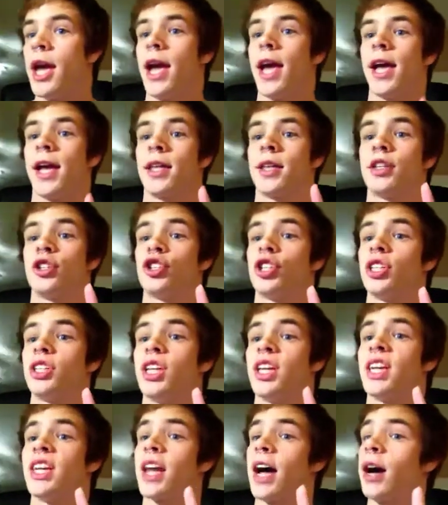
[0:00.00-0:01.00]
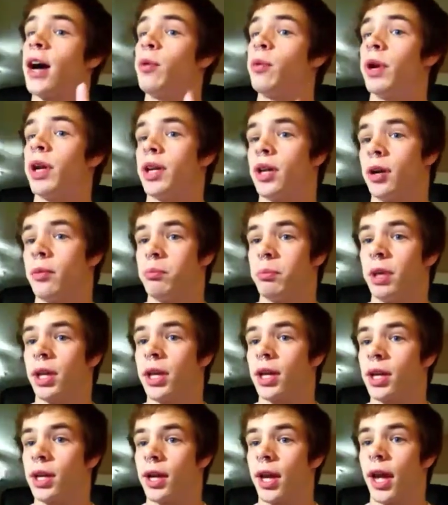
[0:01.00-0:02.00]
And she did not wake up
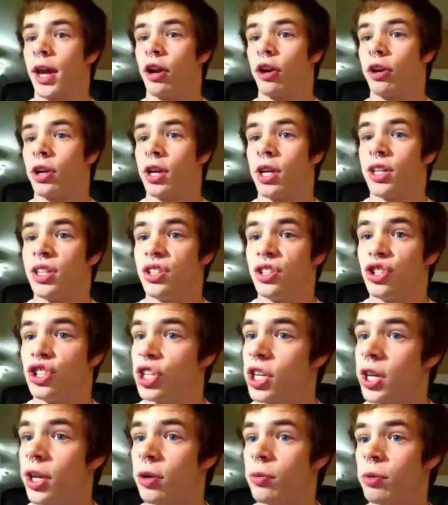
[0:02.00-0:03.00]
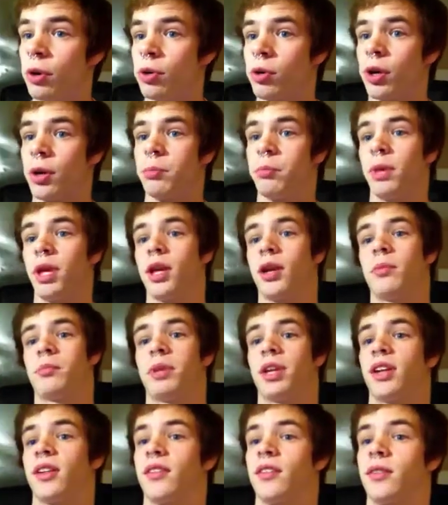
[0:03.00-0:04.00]
Mia. Erica and Gia woke up Mia,
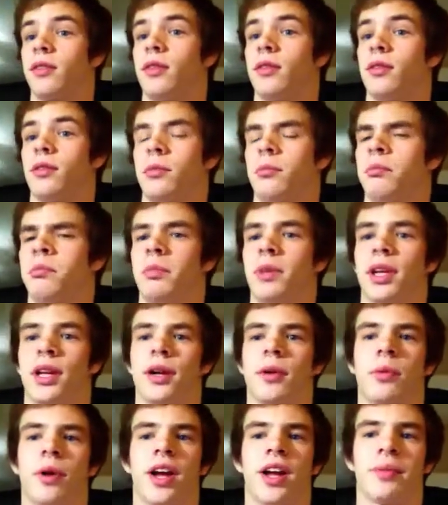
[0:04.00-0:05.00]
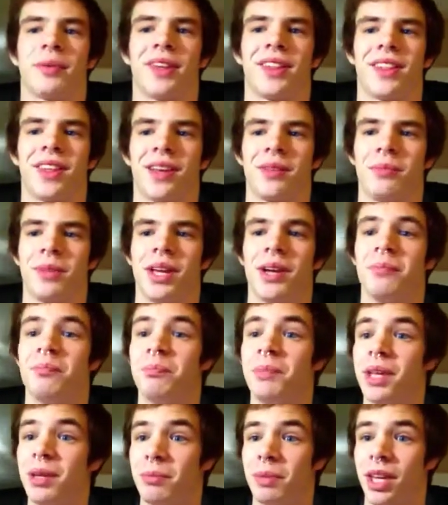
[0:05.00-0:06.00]
because Mia, why am I saying Mia?
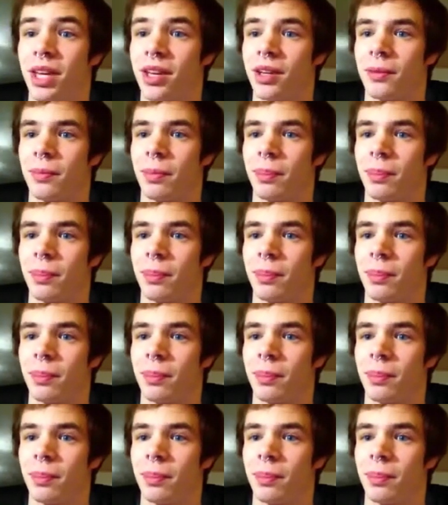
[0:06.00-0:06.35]
Mimi.